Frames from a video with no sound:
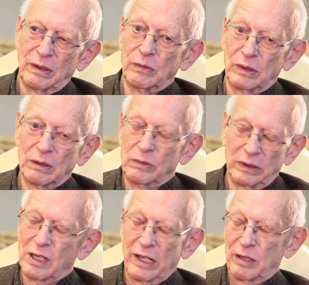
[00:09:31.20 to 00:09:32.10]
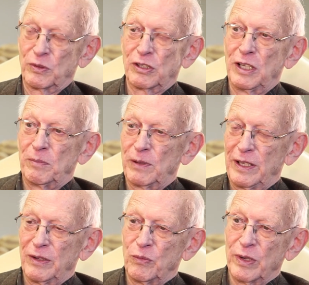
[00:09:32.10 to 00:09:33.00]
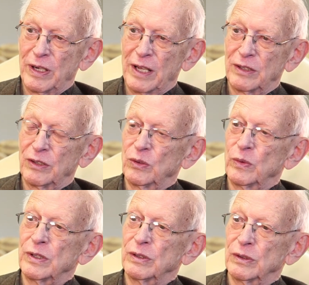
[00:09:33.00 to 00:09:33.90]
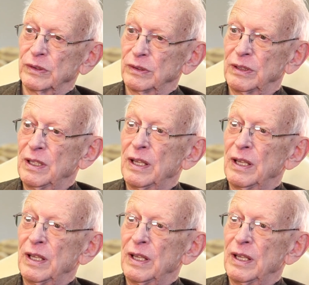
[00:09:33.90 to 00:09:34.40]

Well, we got up sleepily and went out to the window, and